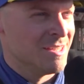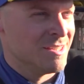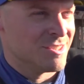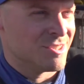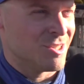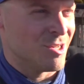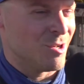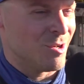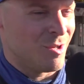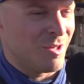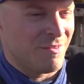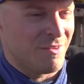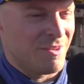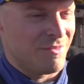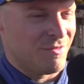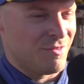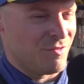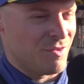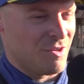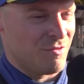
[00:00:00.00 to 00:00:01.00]
So
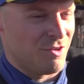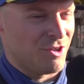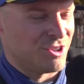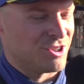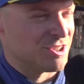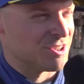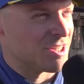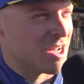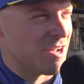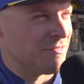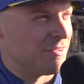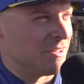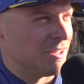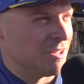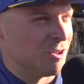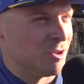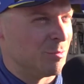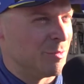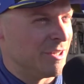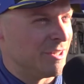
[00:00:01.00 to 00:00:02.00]
if you're just off a
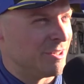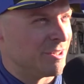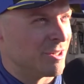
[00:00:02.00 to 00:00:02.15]
little bit,